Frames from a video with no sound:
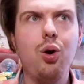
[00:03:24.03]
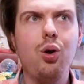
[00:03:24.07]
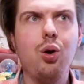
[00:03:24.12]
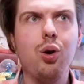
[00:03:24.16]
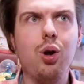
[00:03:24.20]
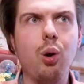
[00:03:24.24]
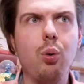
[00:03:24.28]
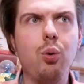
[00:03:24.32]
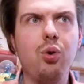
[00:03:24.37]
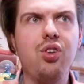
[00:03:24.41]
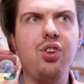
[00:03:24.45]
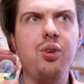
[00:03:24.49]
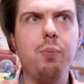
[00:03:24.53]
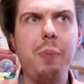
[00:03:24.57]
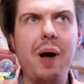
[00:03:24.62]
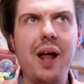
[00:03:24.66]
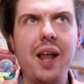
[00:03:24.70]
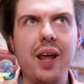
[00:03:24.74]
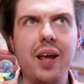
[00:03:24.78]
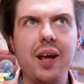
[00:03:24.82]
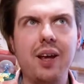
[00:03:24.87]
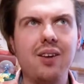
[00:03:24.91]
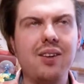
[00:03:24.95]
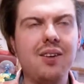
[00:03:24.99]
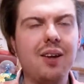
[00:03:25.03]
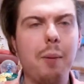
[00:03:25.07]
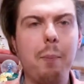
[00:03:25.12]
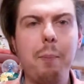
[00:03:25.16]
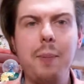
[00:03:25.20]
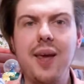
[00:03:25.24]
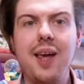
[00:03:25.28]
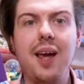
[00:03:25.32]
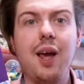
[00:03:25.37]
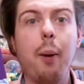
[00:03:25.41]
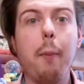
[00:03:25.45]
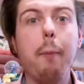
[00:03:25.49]
close spellings
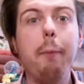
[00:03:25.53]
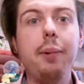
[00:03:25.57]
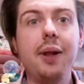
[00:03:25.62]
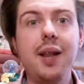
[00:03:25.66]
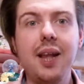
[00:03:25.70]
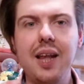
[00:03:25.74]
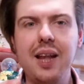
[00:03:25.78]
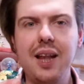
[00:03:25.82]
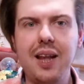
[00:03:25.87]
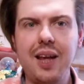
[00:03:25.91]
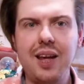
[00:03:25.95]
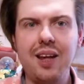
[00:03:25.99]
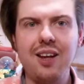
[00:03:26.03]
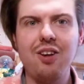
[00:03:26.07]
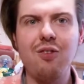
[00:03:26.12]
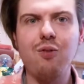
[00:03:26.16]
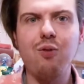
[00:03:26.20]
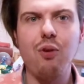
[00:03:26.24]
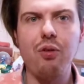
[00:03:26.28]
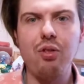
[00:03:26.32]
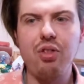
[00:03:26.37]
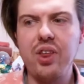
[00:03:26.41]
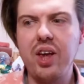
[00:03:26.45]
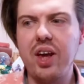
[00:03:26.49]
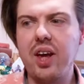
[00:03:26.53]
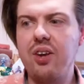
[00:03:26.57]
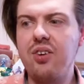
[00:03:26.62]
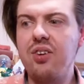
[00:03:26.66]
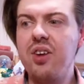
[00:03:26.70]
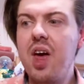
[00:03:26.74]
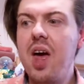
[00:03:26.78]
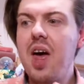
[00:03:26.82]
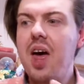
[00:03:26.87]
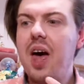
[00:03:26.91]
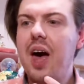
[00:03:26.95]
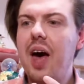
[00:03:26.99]
can mean completely different
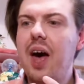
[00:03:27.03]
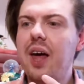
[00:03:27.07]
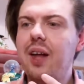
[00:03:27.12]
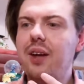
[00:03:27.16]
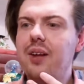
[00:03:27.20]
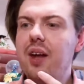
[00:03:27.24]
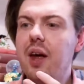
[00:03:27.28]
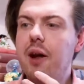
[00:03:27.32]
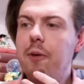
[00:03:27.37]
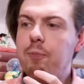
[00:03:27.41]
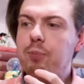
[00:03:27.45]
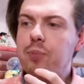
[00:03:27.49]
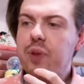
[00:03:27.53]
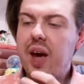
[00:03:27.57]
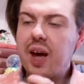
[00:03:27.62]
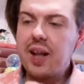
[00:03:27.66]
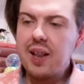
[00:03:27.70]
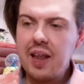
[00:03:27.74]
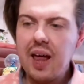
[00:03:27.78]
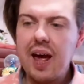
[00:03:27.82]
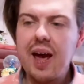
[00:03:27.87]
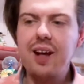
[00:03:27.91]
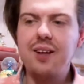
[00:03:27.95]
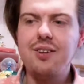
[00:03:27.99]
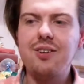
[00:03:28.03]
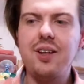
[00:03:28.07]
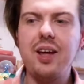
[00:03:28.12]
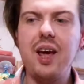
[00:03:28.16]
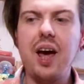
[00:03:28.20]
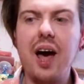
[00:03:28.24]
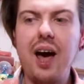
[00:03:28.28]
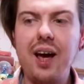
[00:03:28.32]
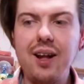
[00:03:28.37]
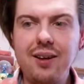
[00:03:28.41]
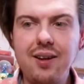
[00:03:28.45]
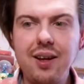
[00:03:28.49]
things. And I like
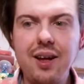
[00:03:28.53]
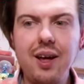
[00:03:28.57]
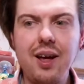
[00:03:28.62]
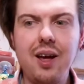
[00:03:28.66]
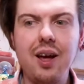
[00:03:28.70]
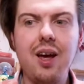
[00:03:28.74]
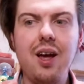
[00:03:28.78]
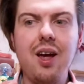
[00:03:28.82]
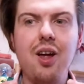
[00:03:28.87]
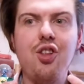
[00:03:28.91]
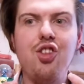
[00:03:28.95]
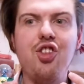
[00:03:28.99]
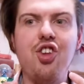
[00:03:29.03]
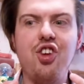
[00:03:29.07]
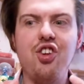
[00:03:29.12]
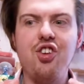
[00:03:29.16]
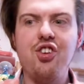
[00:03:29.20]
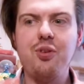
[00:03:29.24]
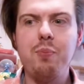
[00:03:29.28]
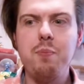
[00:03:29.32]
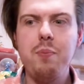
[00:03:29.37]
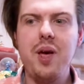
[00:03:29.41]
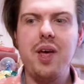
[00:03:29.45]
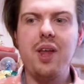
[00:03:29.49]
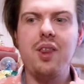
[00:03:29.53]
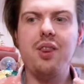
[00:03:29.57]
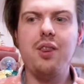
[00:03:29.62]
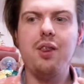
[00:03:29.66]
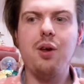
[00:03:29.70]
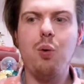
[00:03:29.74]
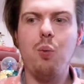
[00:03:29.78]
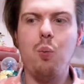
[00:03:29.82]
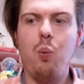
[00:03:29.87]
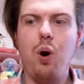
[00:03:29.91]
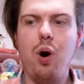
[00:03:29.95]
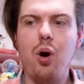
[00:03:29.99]
the idea that Smith
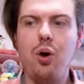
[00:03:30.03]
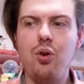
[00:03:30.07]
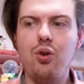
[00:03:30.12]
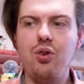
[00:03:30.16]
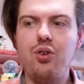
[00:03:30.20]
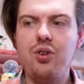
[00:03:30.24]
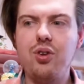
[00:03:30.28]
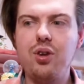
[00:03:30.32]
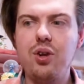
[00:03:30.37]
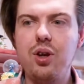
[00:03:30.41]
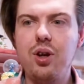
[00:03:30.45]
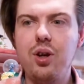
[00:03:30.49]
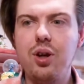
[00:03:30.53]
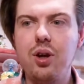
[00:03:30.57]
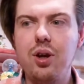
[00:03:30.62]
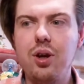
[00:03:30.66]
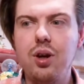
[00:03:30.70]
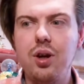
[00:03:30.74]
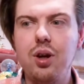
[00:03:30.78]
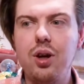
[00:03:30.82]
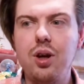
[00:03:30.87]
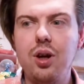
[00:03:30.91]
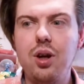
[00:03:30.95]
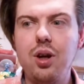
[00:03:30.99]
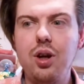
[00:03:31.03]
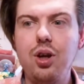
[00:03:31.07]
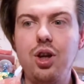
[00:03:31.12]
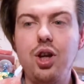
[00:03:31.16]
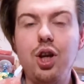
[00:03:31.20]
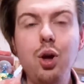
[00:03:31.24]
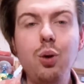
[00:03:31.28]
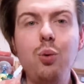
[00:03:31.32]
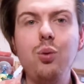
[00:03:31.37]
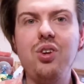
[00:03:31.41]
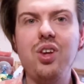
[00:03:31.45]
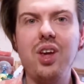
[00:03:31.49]
was
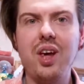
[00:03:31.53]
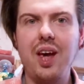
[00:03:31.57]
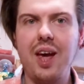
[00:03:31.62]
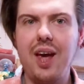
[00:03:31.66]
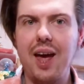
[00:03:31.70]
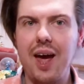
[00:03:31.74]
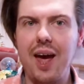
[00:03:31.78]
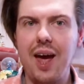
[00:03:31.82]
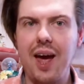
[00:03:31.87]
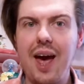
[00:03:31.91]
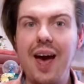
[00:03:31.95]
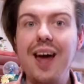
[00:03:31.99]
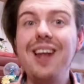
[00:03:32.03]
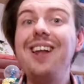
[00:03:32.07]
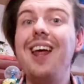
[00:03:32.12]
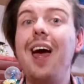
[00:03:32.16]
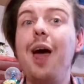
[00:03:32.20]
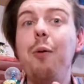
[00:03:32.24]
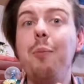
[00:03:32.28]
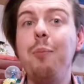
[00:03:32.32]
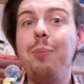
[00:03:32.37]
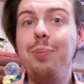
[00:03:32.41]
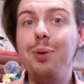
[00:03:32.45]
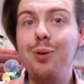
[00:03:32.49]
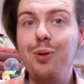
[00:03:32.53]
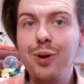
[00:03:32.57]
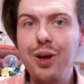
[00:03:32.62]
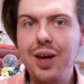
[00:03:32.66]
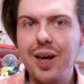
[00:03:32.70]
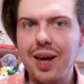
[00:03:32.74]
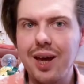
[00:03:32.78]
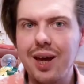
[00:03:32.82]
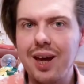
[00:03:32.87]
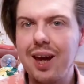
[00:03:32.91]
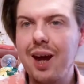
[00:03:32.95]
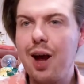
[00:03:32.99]
using here and
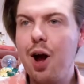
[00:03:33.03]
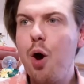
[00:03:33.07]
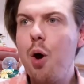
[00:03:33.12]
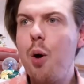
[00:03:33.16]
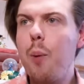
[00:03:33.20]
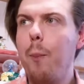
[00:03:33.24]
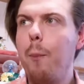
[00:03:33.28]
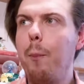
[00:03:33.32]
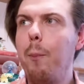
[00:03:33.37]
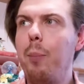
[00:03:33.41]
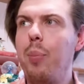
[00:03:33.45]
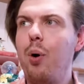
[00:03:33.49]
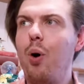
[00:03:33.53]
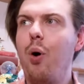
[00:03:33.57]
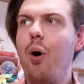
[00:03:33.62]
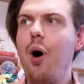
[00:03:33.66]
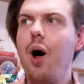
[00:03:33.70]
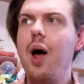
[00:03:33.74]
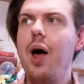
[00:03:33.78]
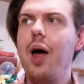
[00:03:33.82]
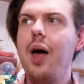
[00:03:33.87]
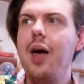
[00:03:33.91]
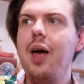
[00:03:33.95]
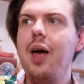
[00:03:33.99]
employing, but